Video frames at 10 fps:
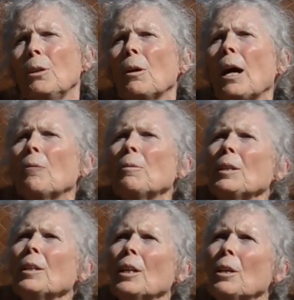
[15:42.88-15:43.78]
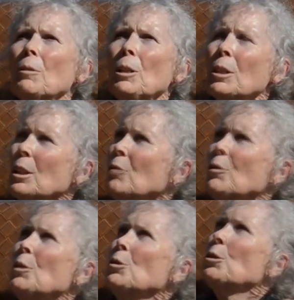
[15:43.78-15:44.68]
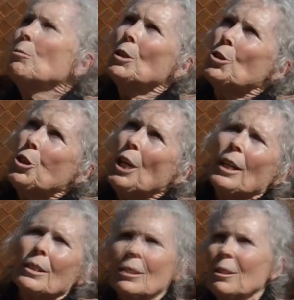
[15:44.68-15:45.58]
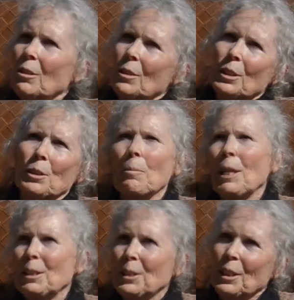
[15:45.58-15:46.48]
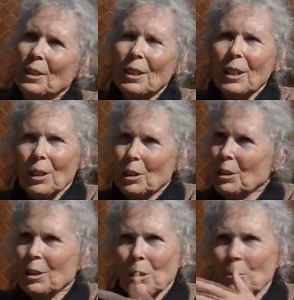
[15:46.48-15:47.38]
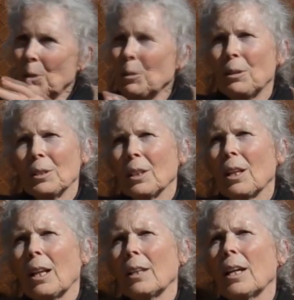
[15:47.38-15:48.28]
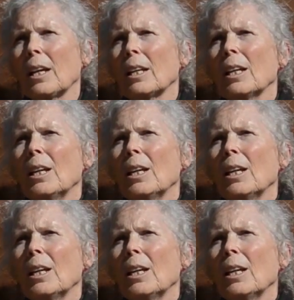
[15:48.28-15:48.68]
You know how we look at the future with jets, you know, these amazing computers and all of that.